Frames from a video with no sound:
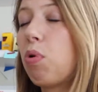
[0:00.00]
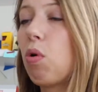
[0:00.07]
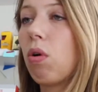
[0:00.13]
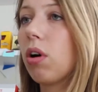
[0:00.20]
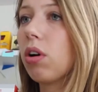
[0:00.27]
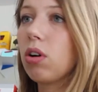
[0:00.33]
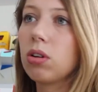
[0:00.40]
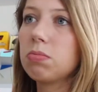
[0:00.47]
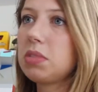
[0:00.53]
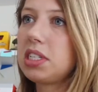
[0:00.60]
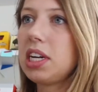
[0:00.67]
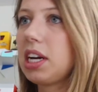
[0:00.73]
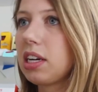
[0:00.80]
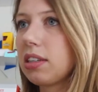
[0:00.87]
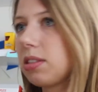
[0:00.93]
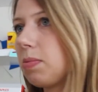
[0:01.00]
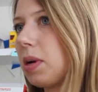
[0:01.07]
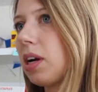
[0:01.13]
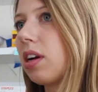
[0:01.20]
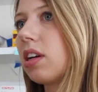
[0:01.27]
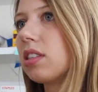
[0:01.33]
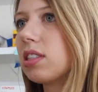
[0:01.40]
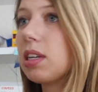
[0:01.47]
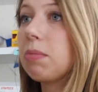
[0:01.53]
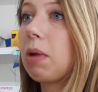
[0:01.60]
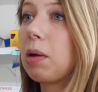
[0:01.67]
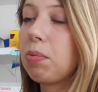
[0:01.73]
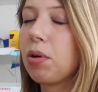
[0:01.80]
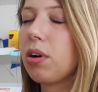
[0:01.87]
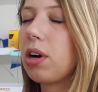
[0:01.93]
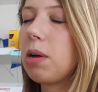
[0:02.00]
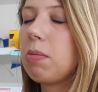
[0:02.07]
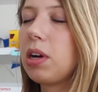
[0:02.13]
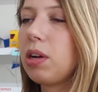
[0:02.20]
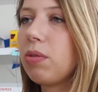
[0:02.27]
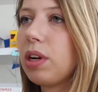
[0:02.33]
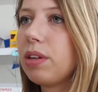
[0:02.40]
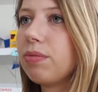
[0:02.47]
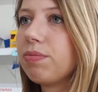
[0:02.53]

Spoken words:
poor homestay experience in my program anyway.